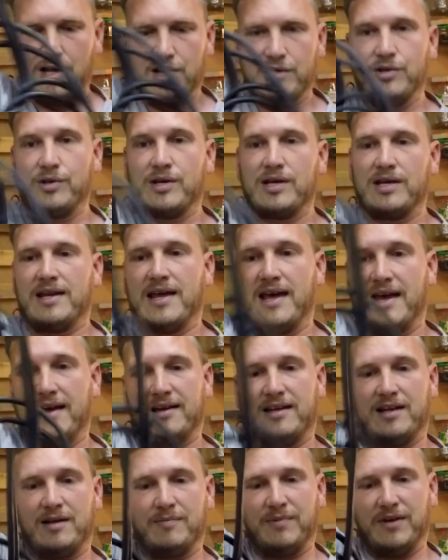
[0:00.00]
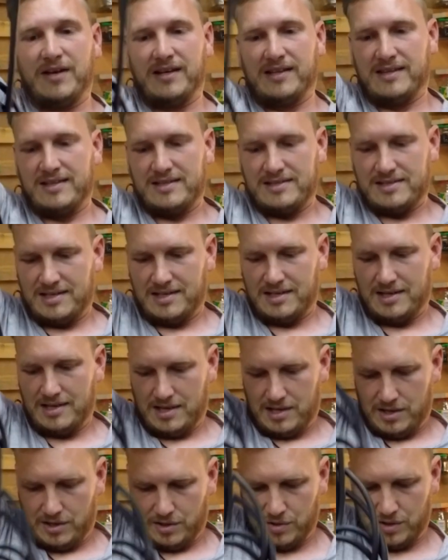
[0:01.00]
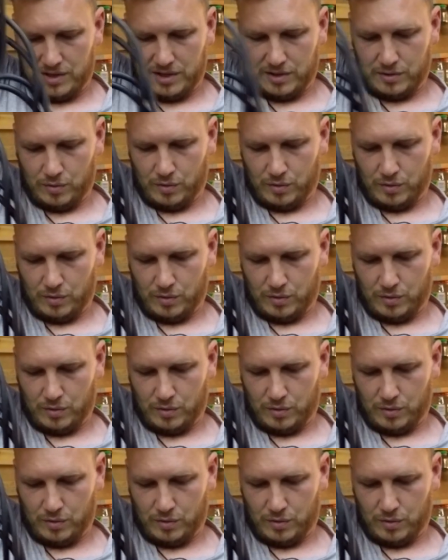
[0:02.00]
You can hang it up like this. You can